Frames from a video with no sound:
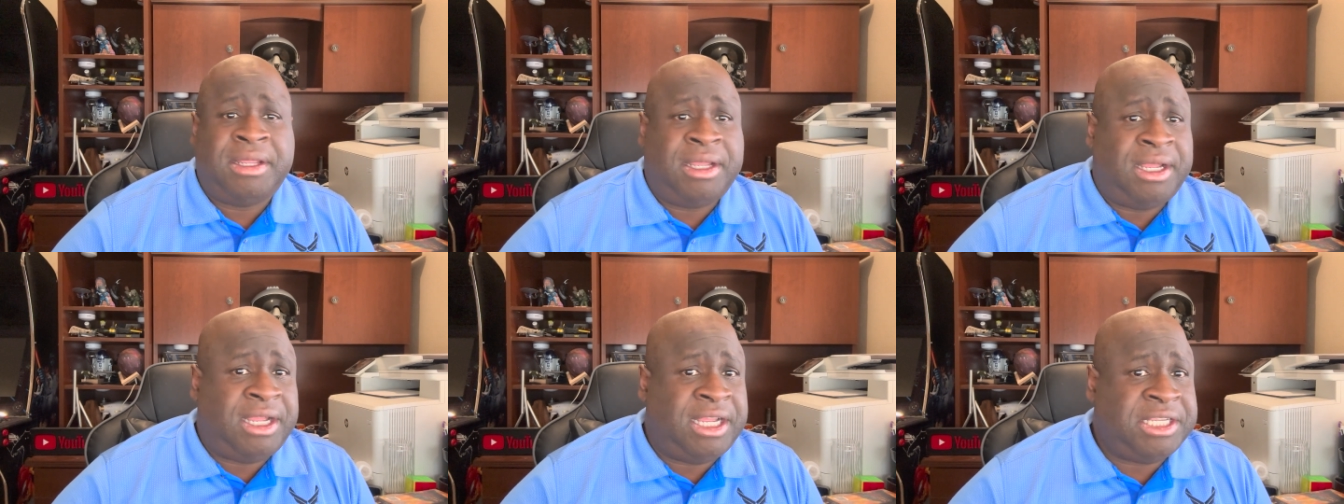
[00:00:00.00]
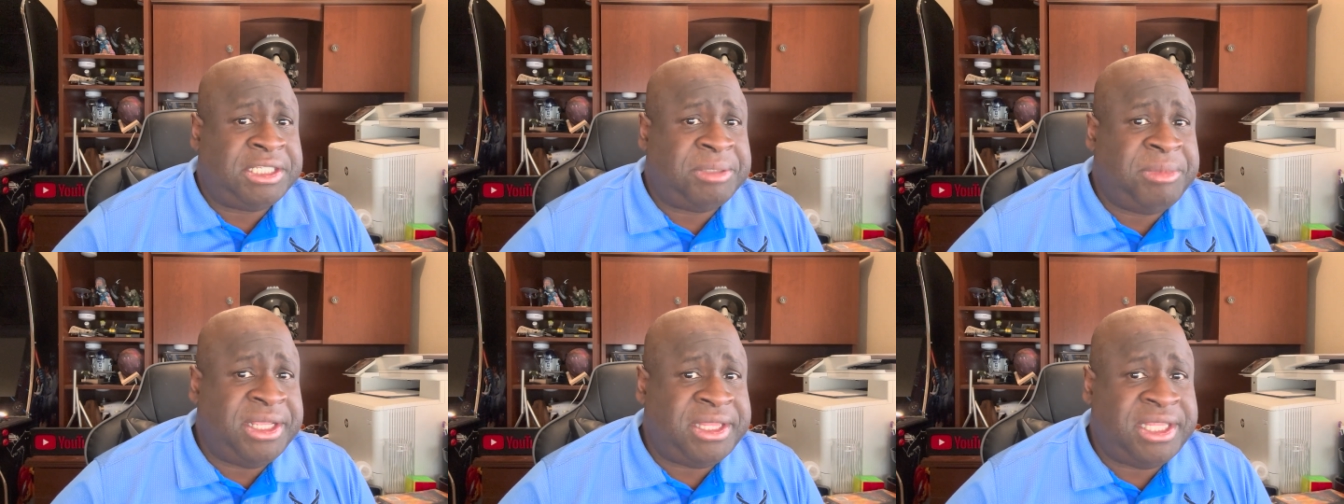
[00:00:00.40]
uh,
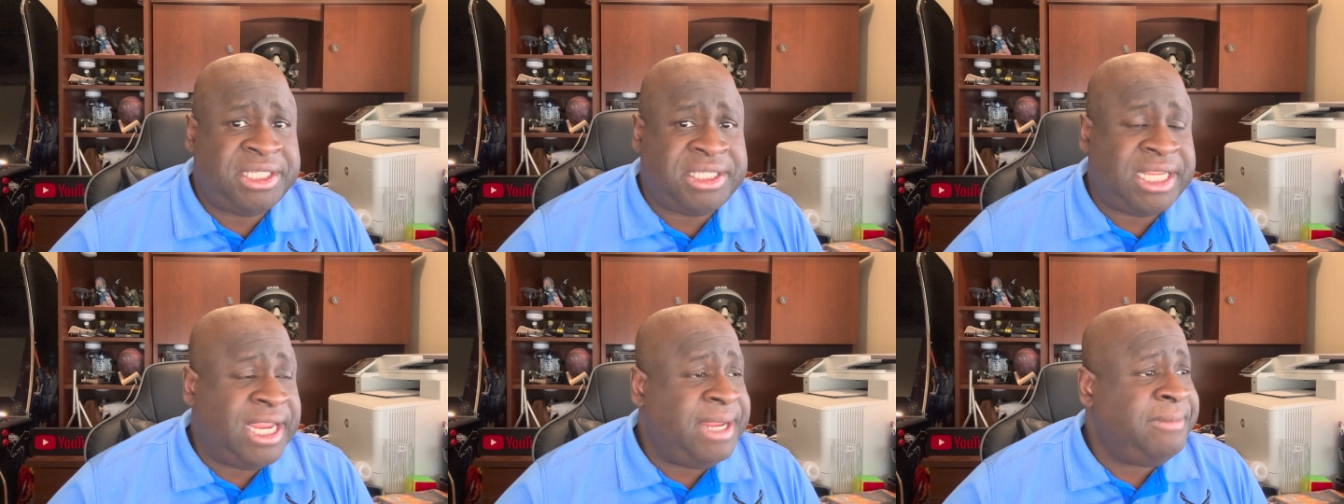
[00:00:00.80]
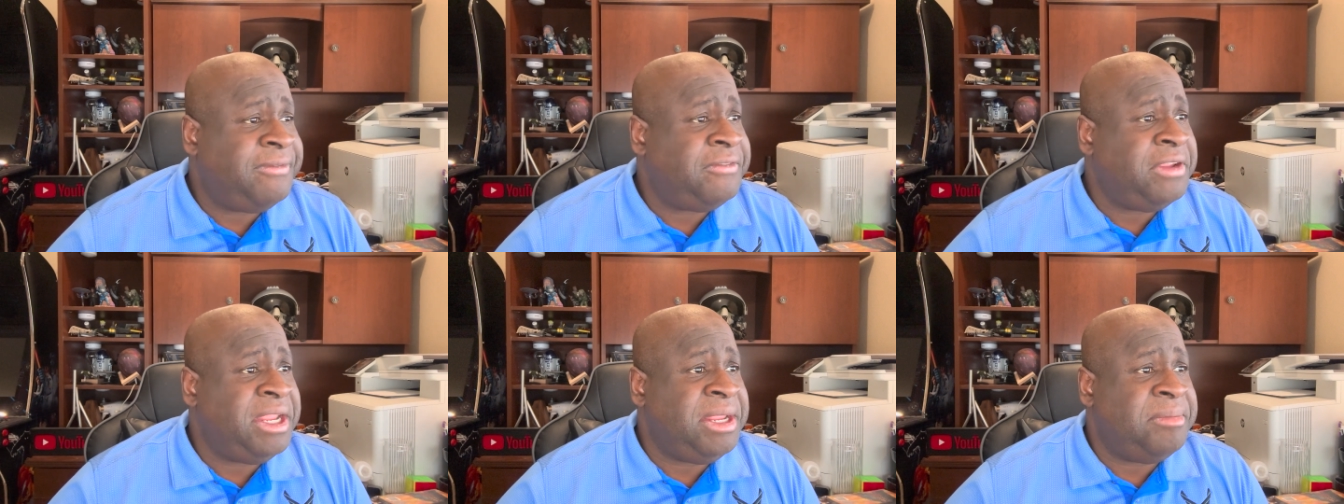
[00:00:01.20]
submit the same
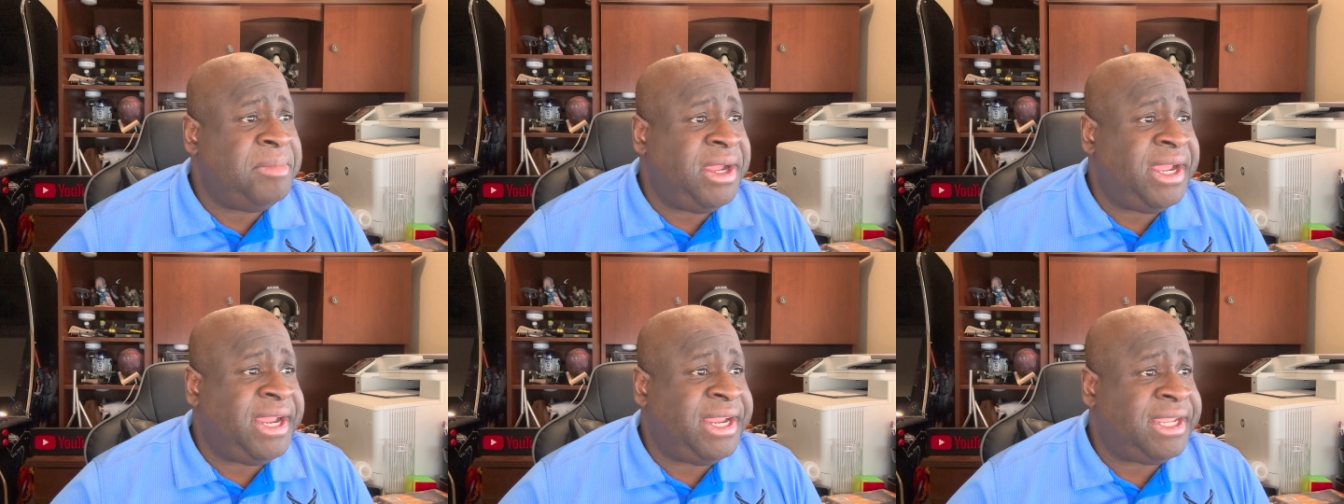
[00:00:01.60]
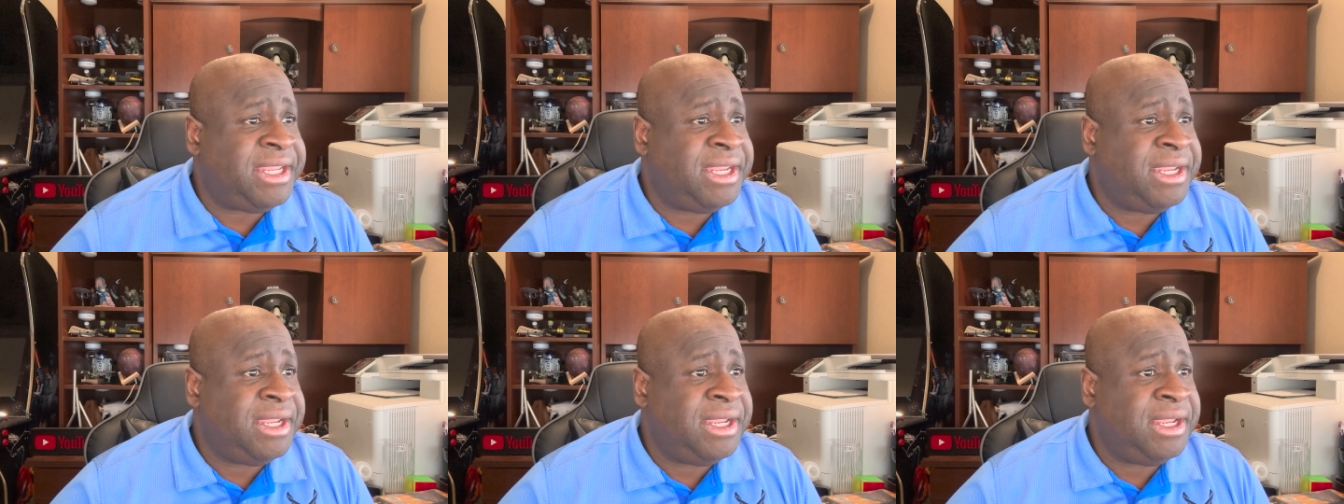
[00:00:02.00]

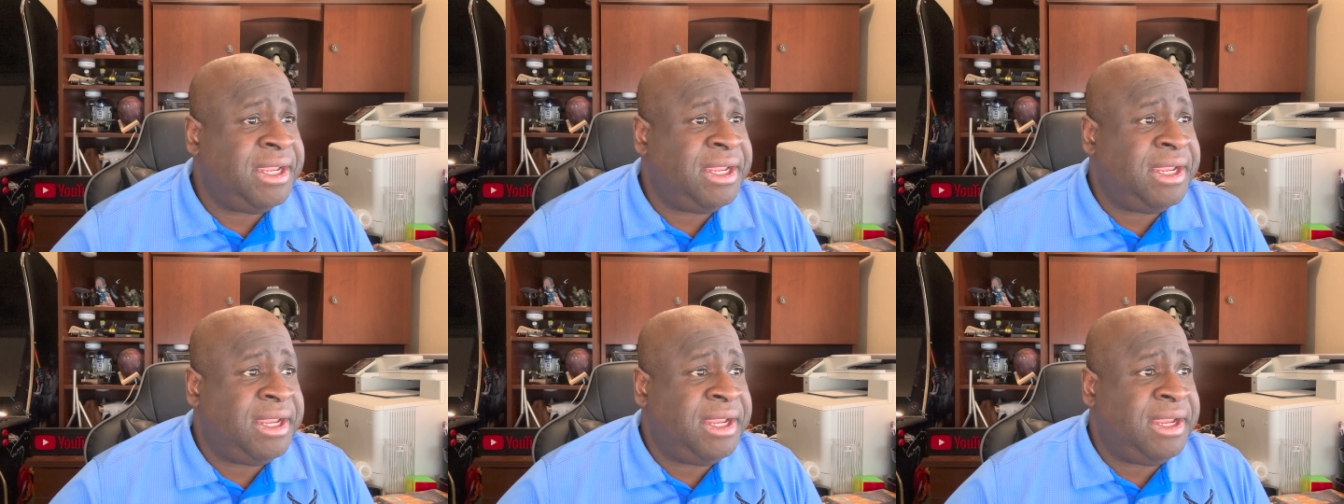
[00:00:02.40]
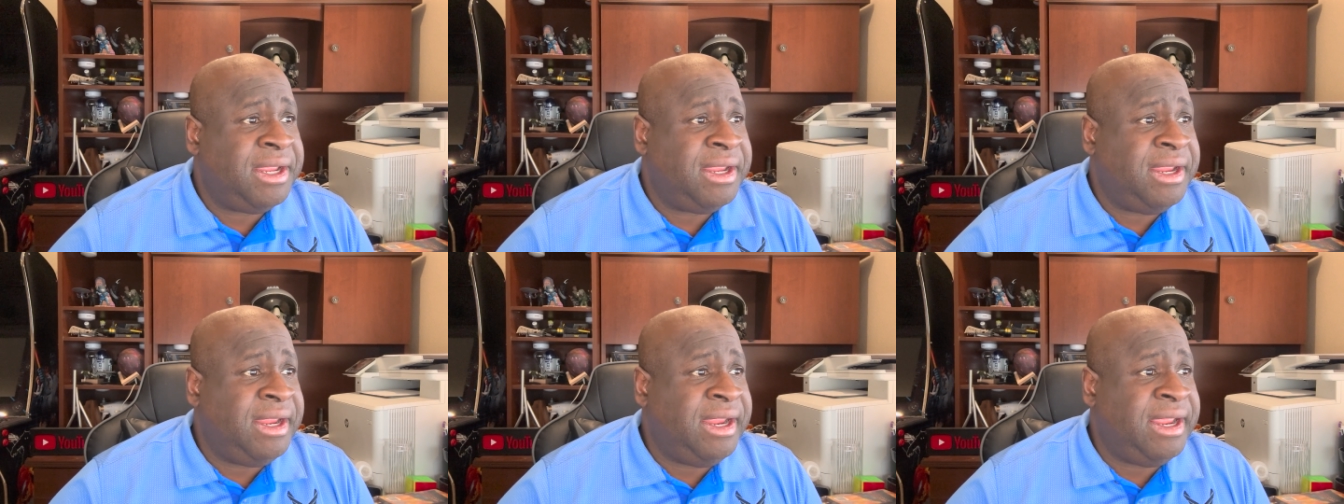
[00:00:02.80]
feedback
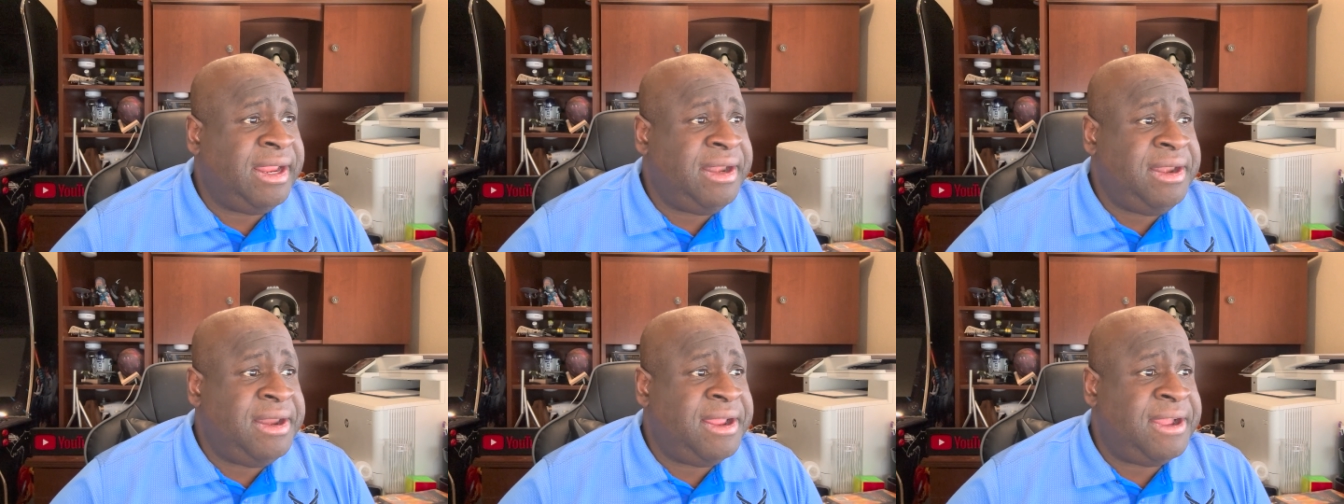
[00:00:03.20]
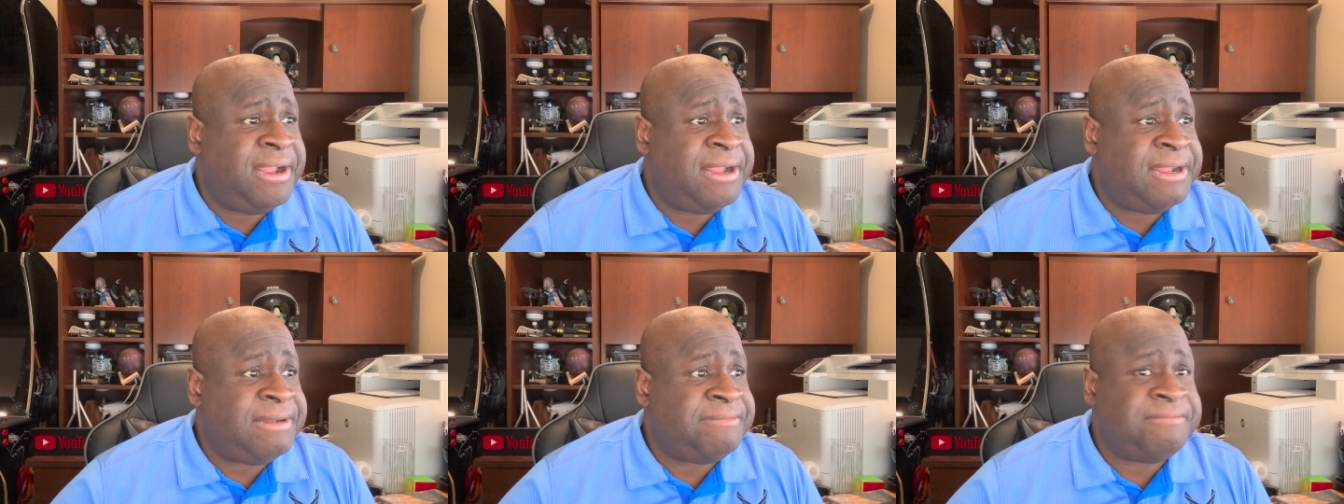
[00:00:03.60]
and
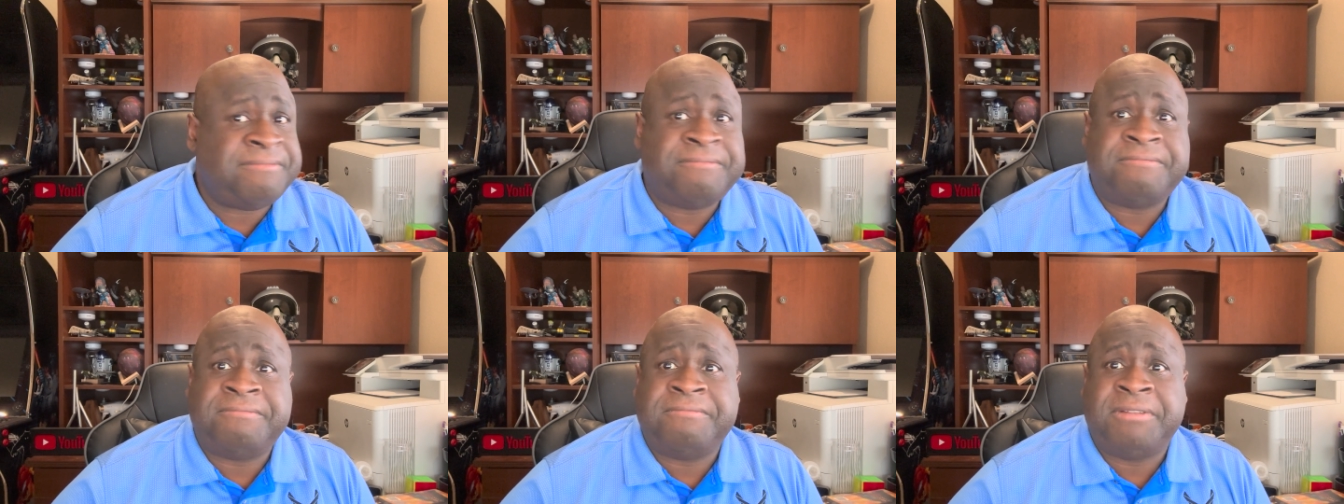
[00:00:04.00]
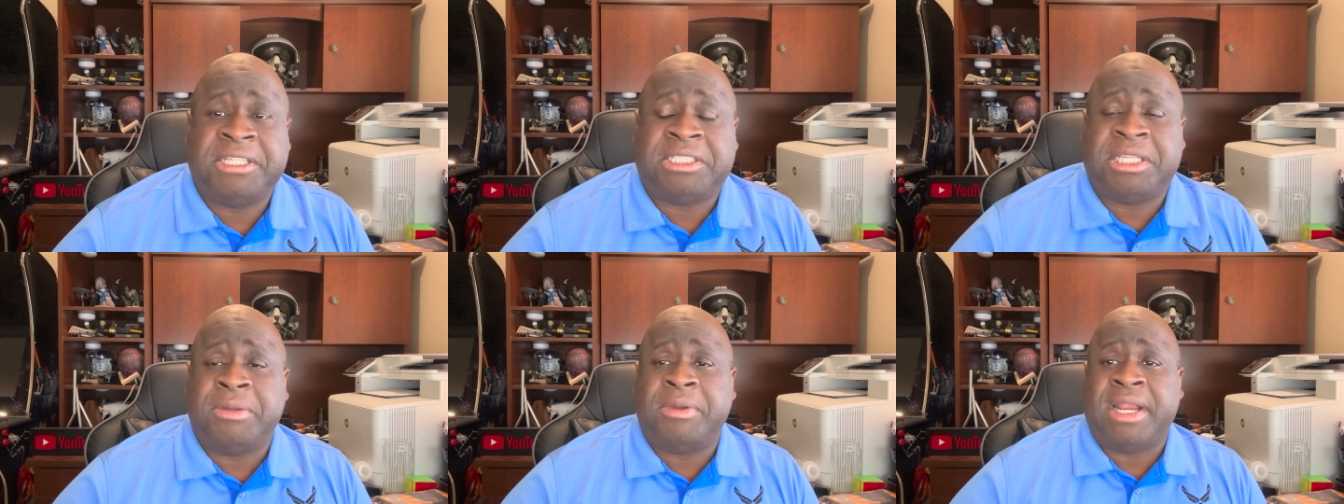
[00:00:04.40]
um,
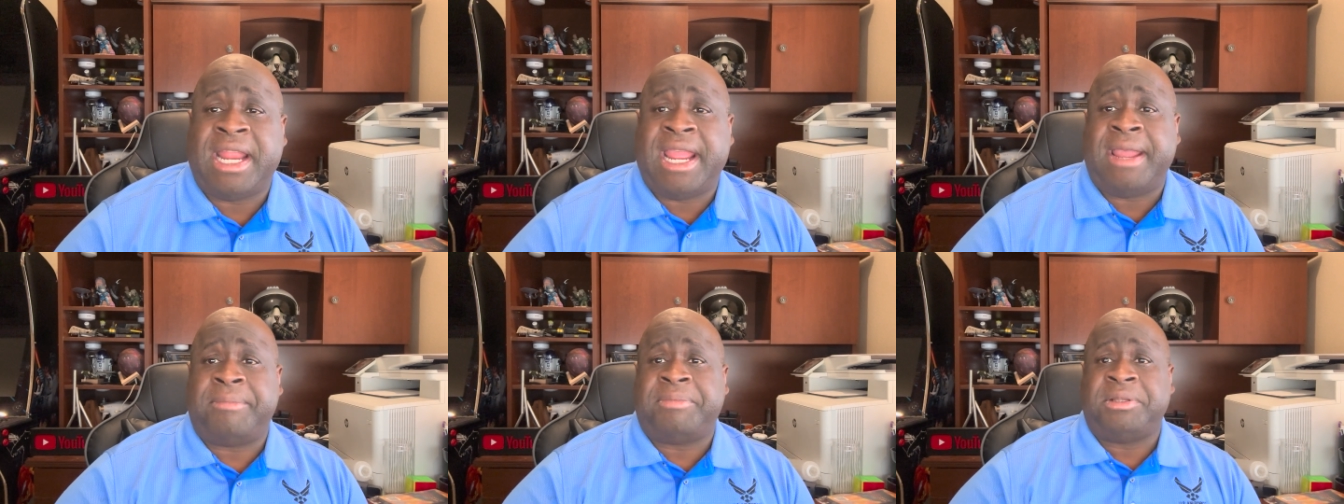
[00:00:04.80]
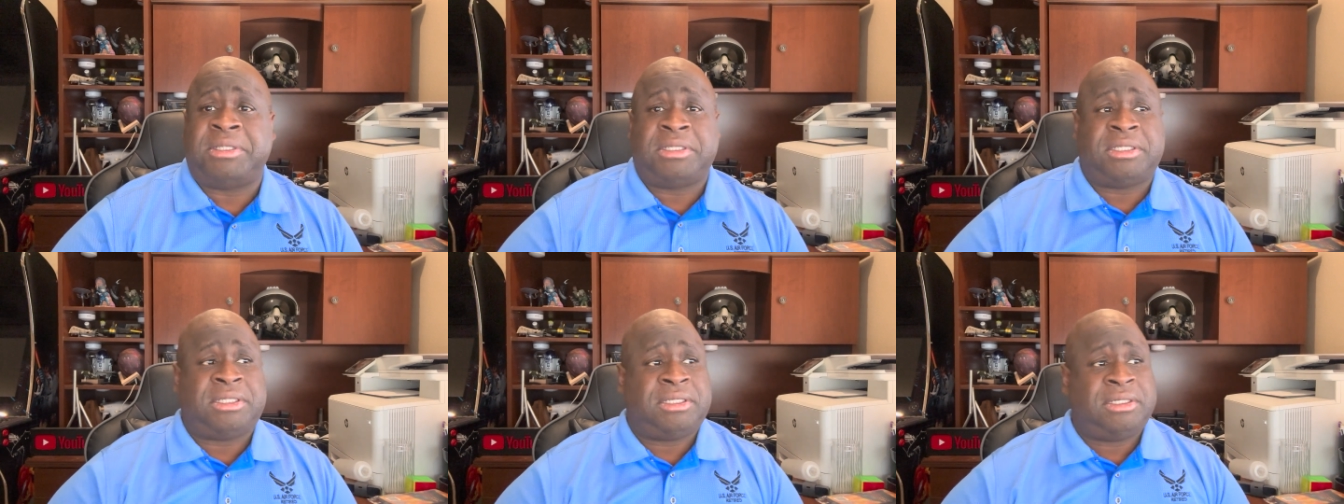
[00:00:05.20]
let's see what
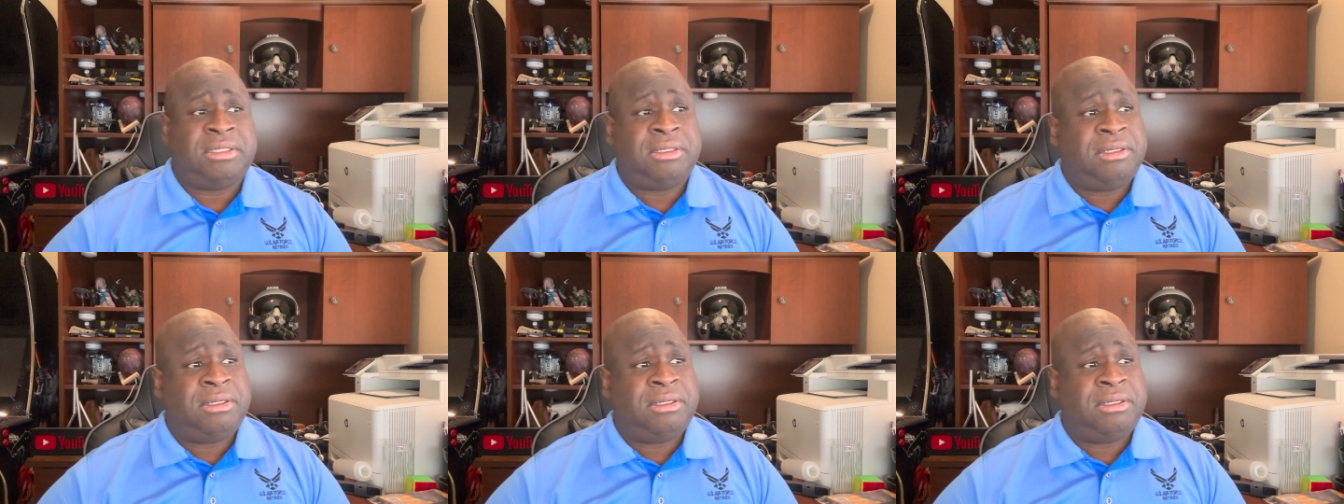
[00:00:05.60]
happens.